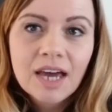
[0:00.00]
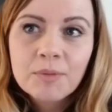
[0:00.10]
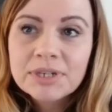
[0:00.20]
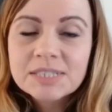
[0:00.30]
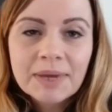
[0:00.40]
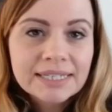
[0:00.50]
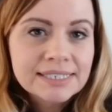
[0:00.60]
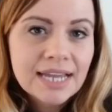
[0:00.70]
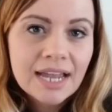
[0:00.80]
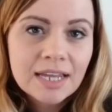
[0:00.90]
about spending
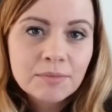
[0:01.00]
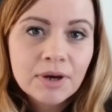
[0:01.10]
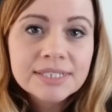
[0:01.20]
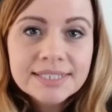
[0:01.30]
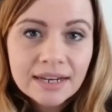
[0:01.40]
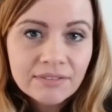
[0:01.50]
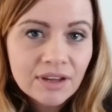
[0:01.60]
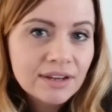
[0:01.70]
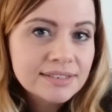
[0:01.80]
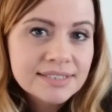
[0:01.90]
time outside of the
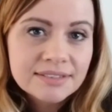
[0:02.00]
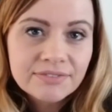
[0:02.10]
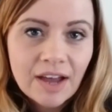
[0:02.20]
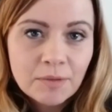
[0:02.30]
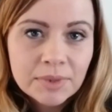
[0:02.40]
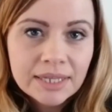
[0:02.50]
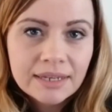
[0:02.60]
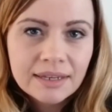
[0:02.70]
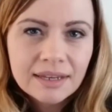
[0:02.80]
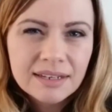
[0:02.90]
house as a
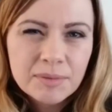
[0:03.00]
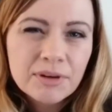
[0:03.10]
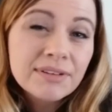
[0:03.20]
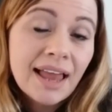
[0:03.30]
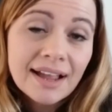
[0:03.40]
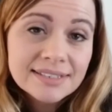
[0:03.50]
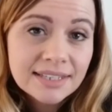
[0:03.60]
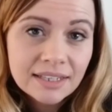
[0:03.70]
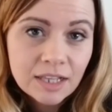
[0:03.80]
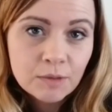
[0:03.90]
family, and about
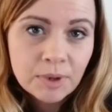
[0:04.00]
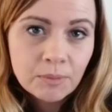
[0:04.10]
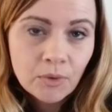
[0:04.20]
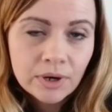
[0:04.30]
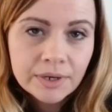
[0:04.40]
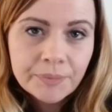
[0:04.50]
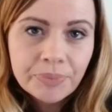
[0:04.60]
relaxing a little bit more.